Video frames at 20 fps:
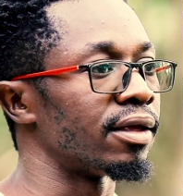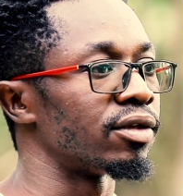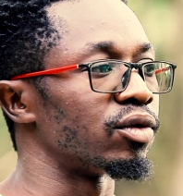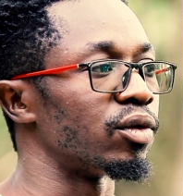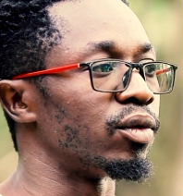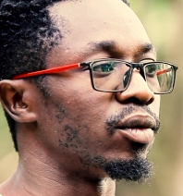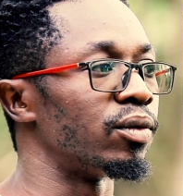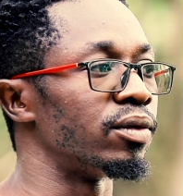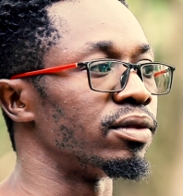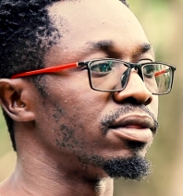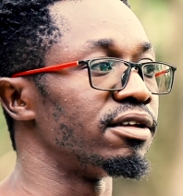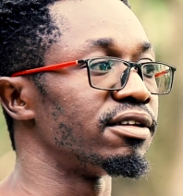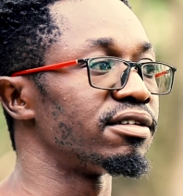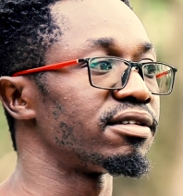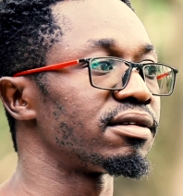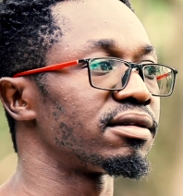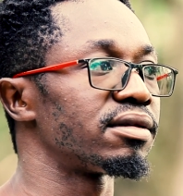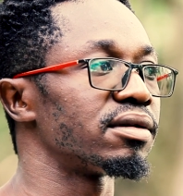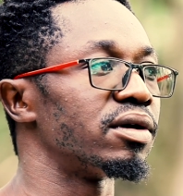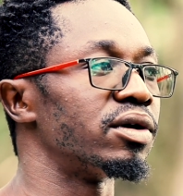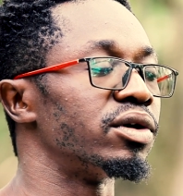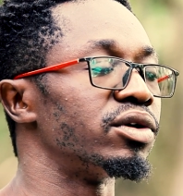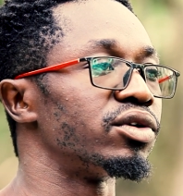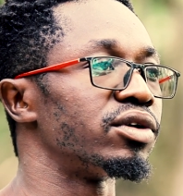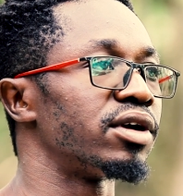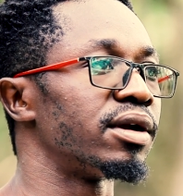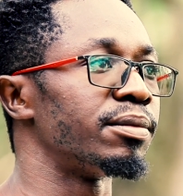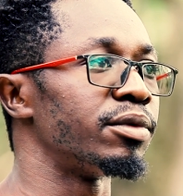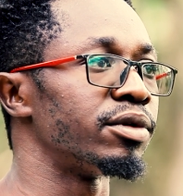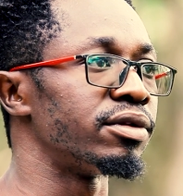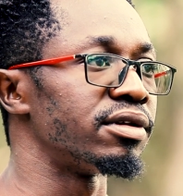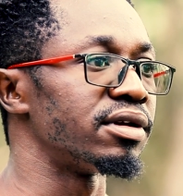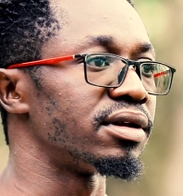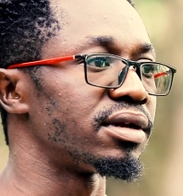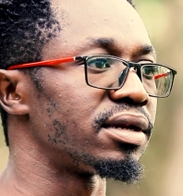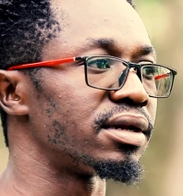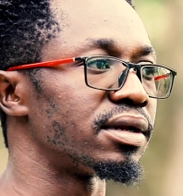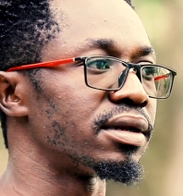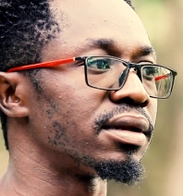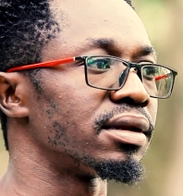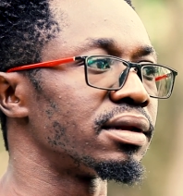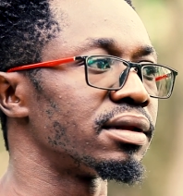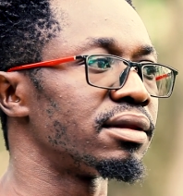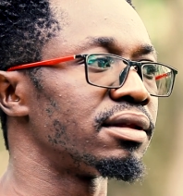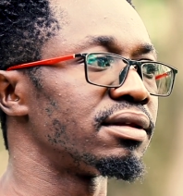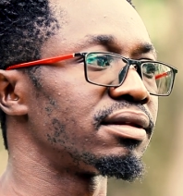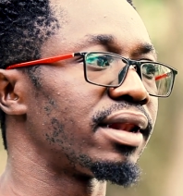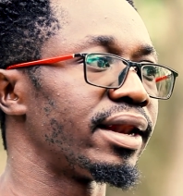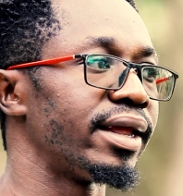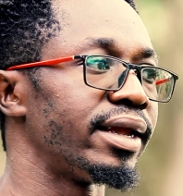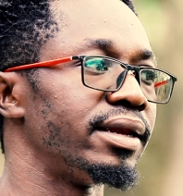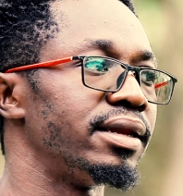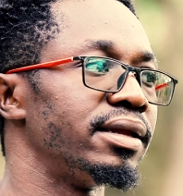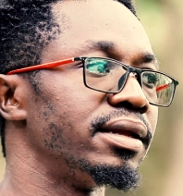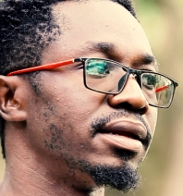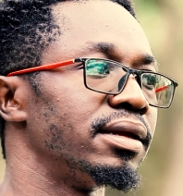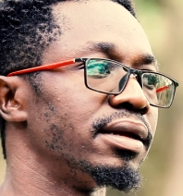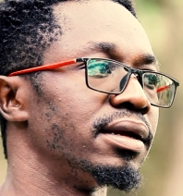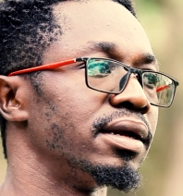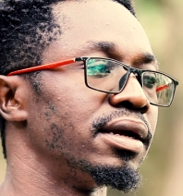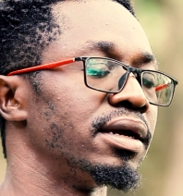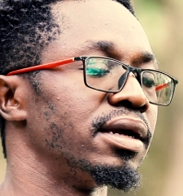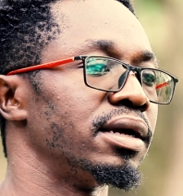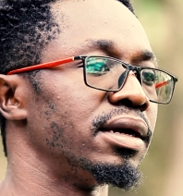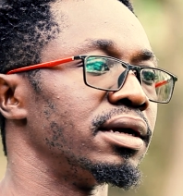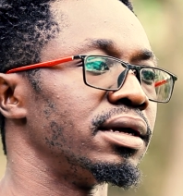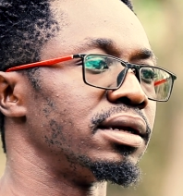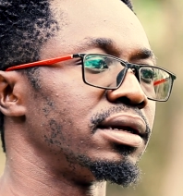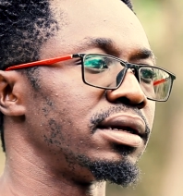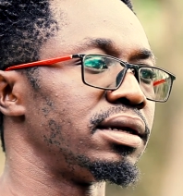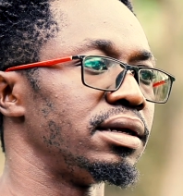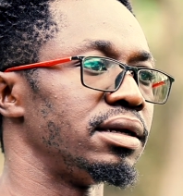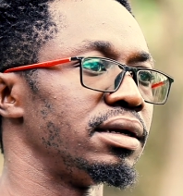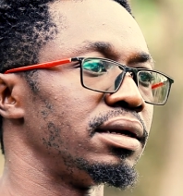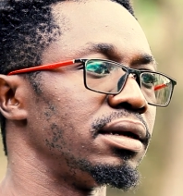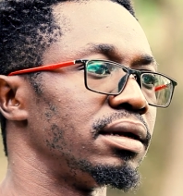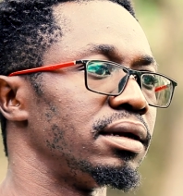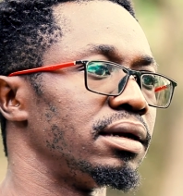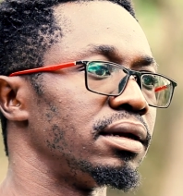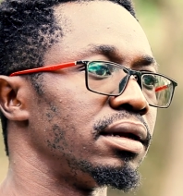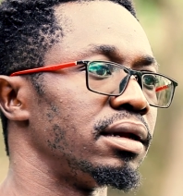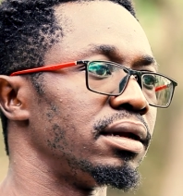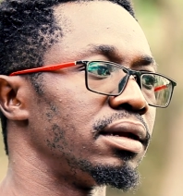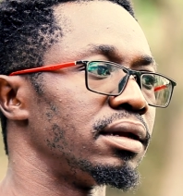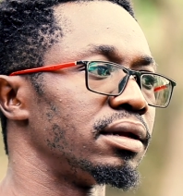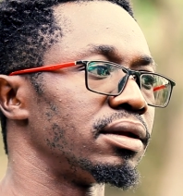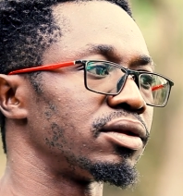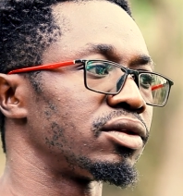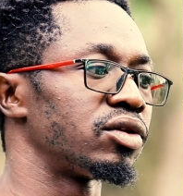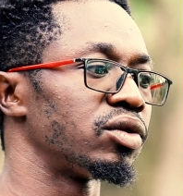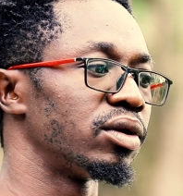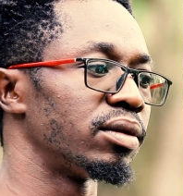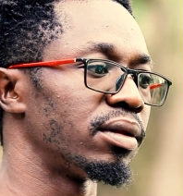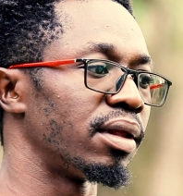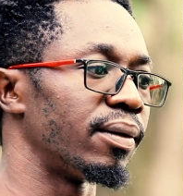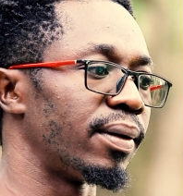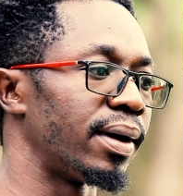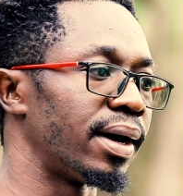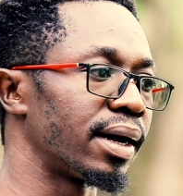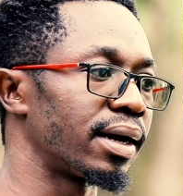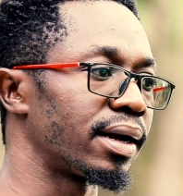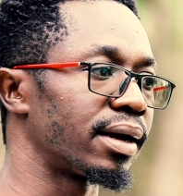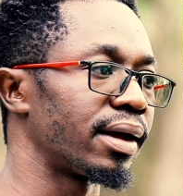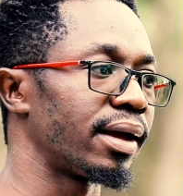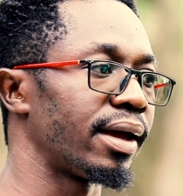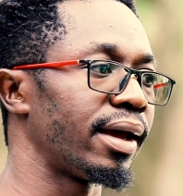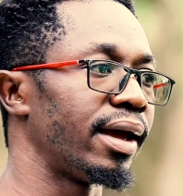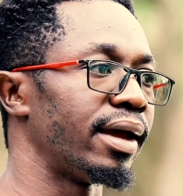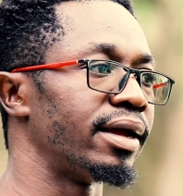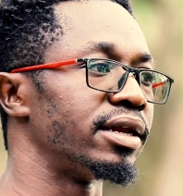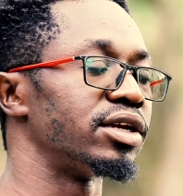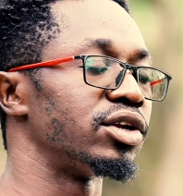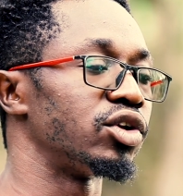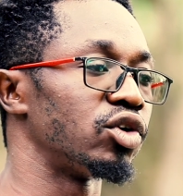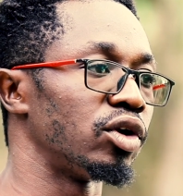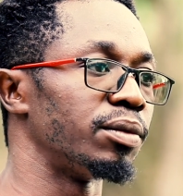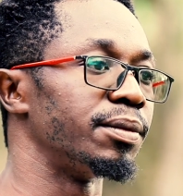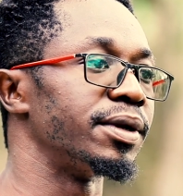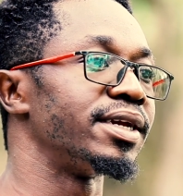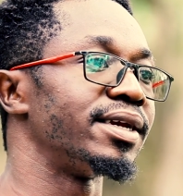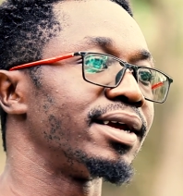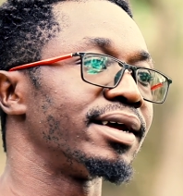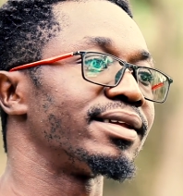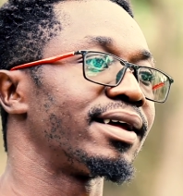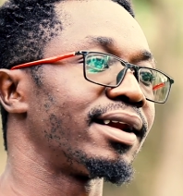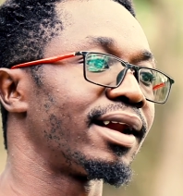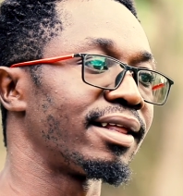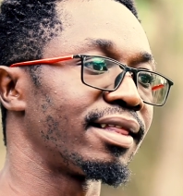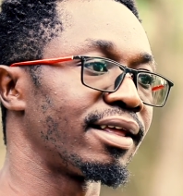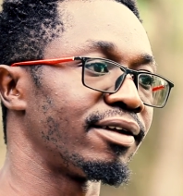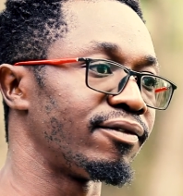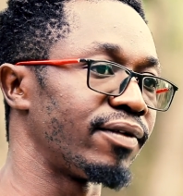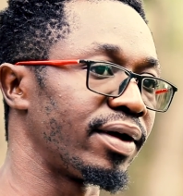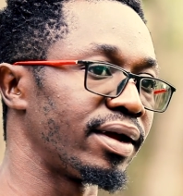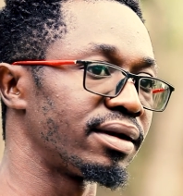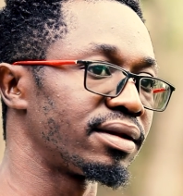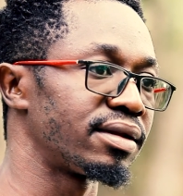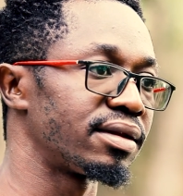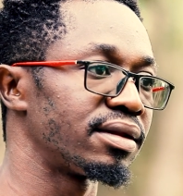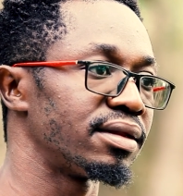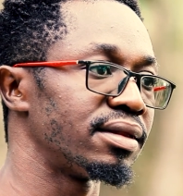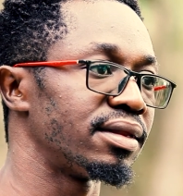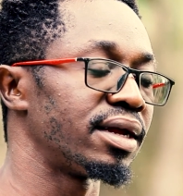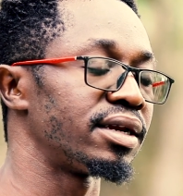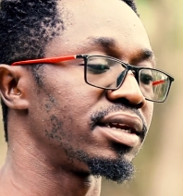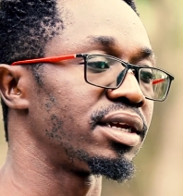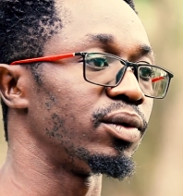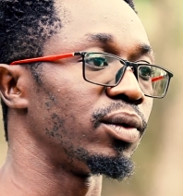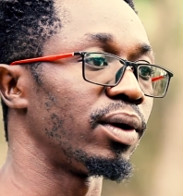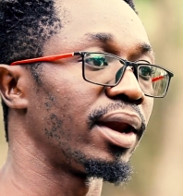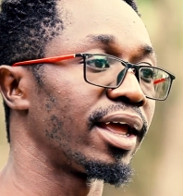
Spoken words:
So this Honduran musician, this lady, she saw the work and she told me she has another event that she